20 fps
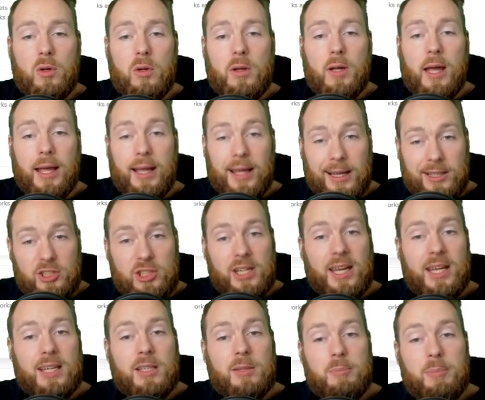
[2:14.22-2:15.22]

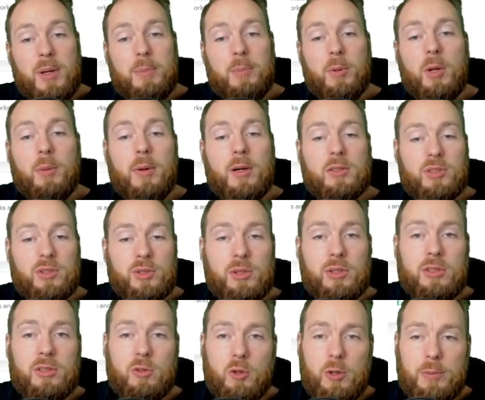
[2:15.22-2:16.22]
educating people about
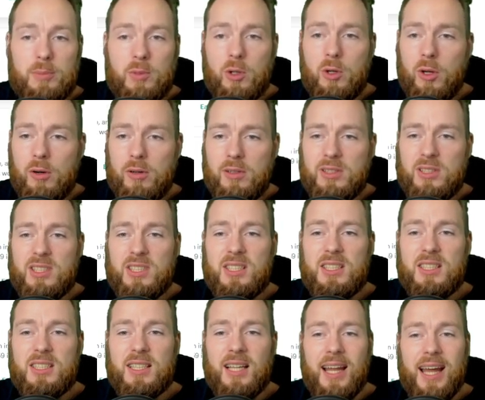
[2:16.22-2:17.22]
certain
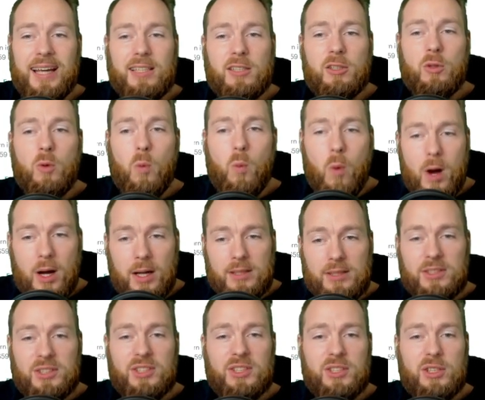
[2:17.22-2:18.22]
cryptocurrencies, like the
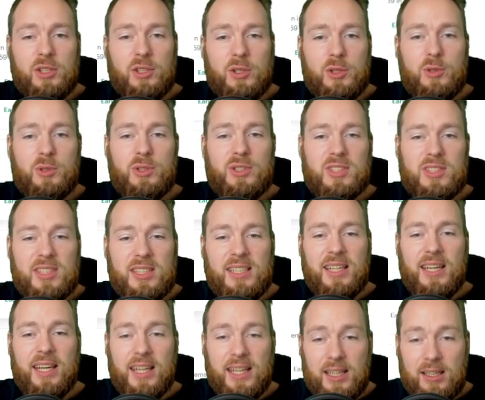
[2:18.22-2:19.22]
ones you see
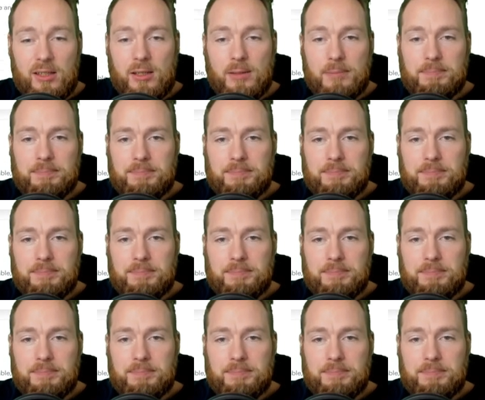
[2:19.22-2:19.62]
here.